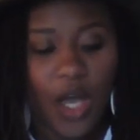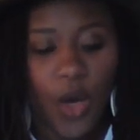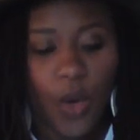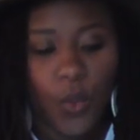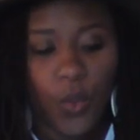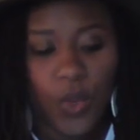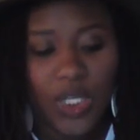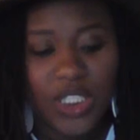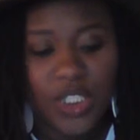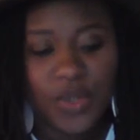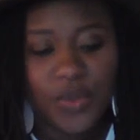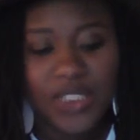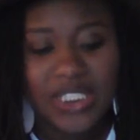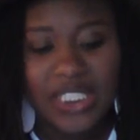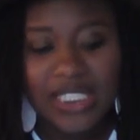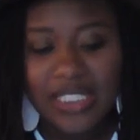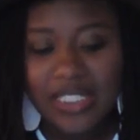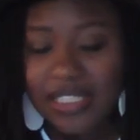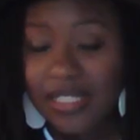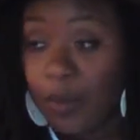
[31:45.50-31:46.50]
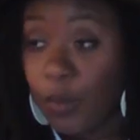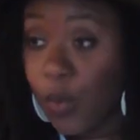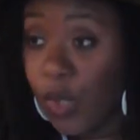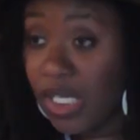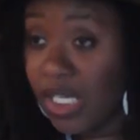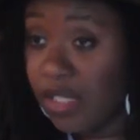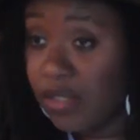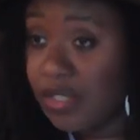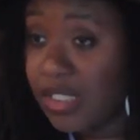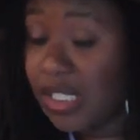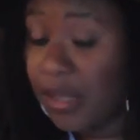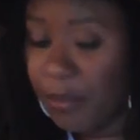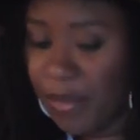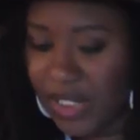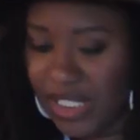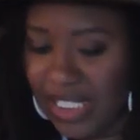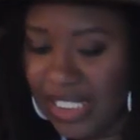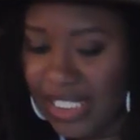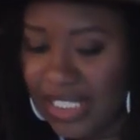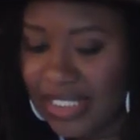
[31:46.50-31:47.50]
When you see someone else
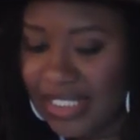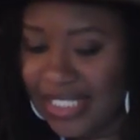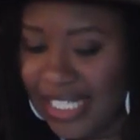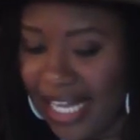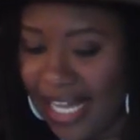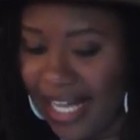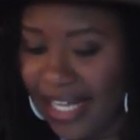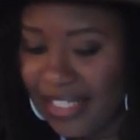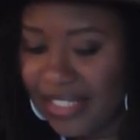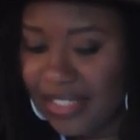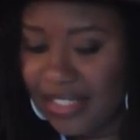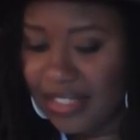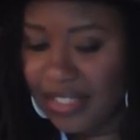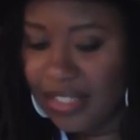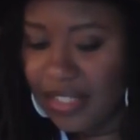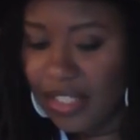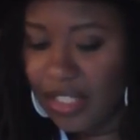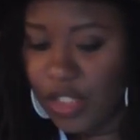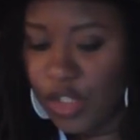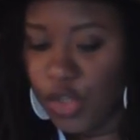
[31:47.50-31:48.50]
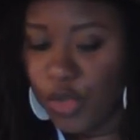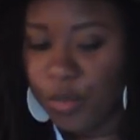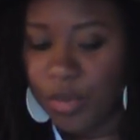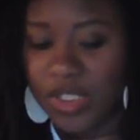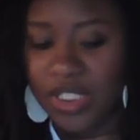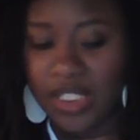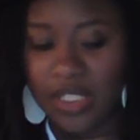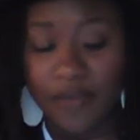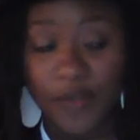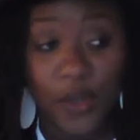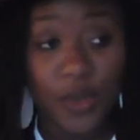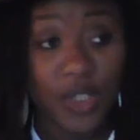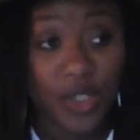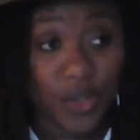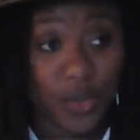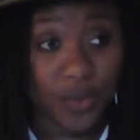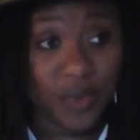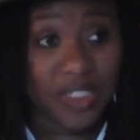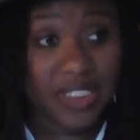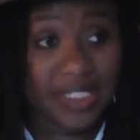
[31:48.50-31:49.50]
completing a task, you believe you can
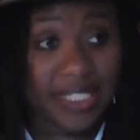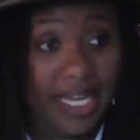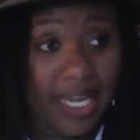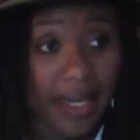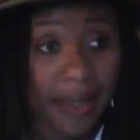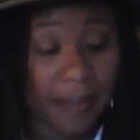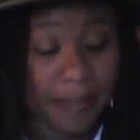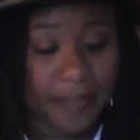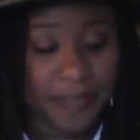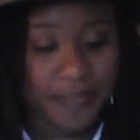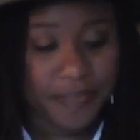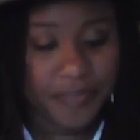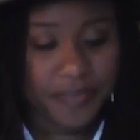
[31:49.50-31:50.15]
do the same.